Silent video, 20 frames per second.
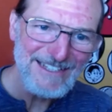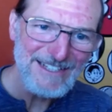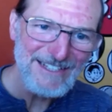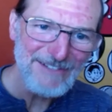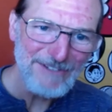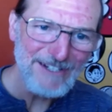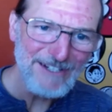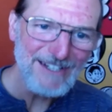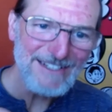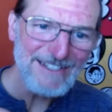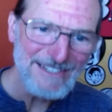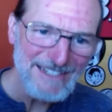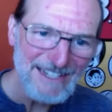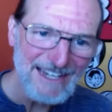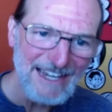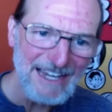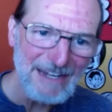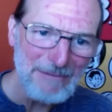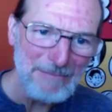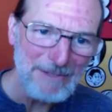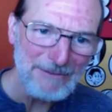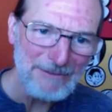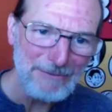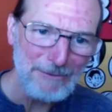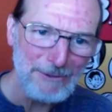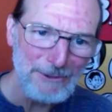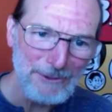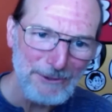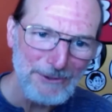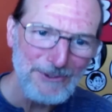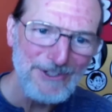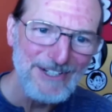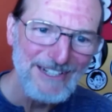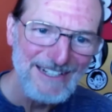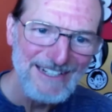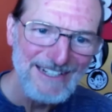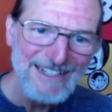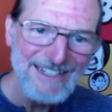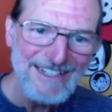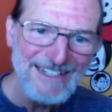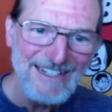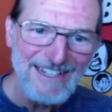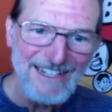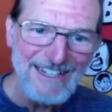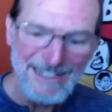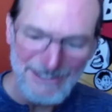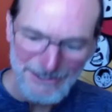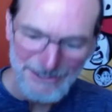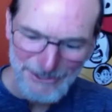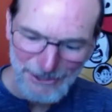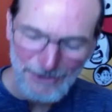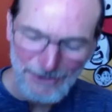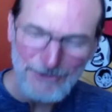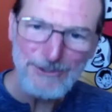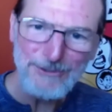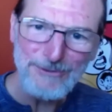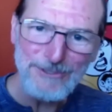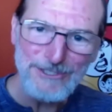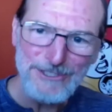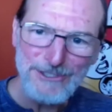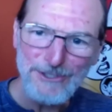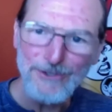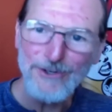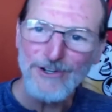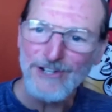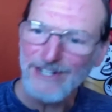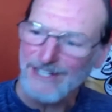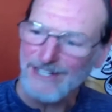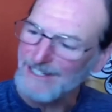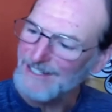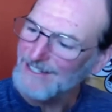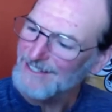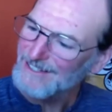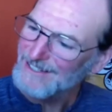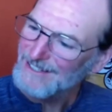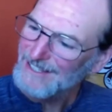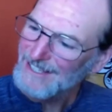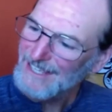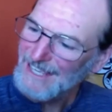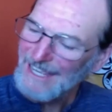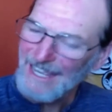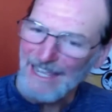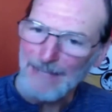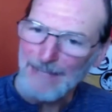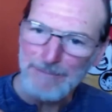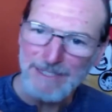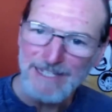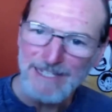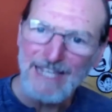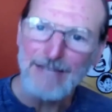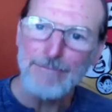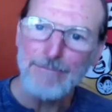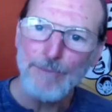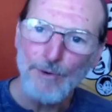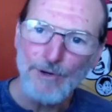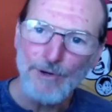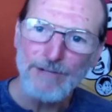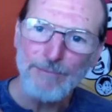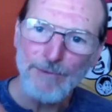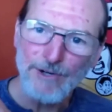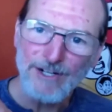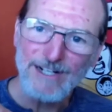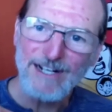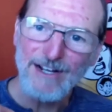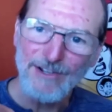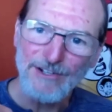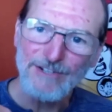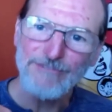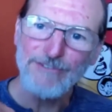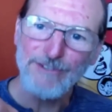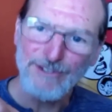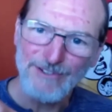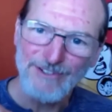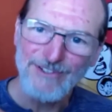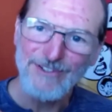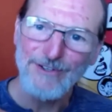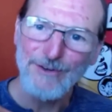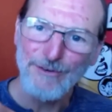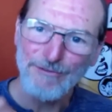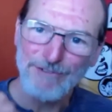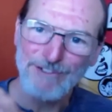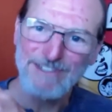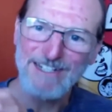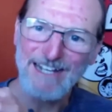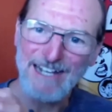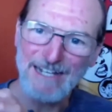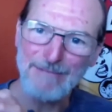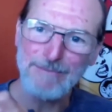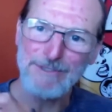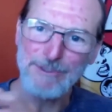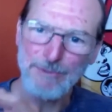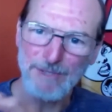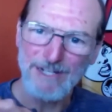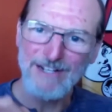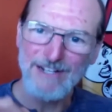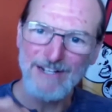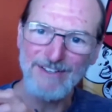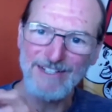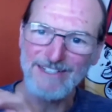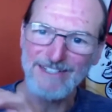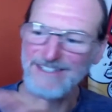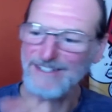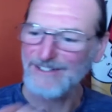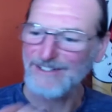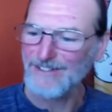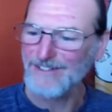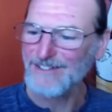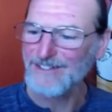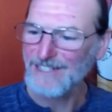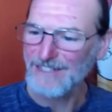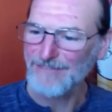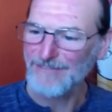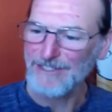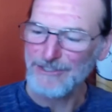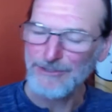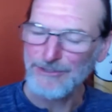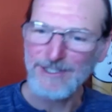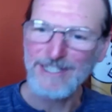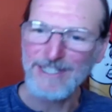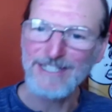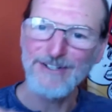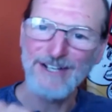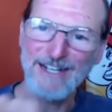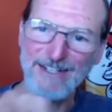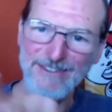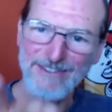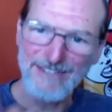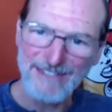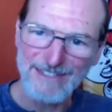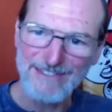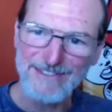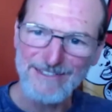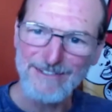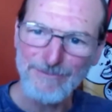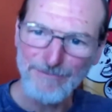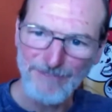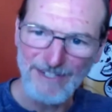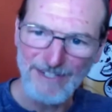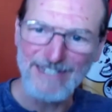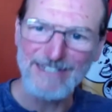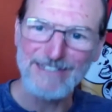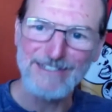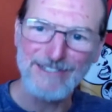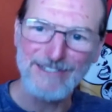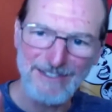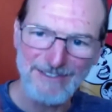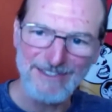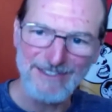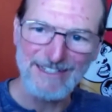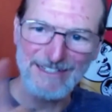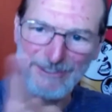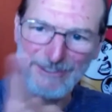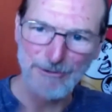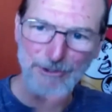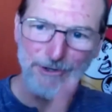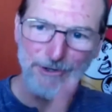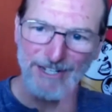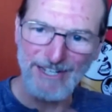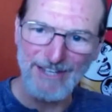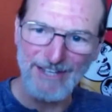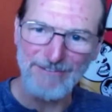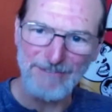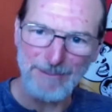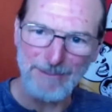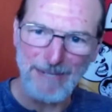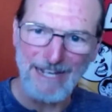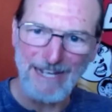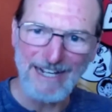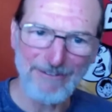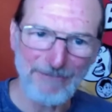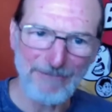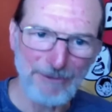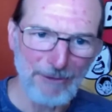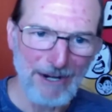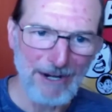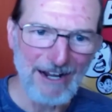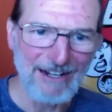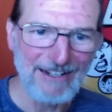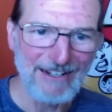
as the mm-hmm. fungus came and grew, it showed you the story and became more and more colorful over time as well until eventually you had things, vines and things growing out of the back of the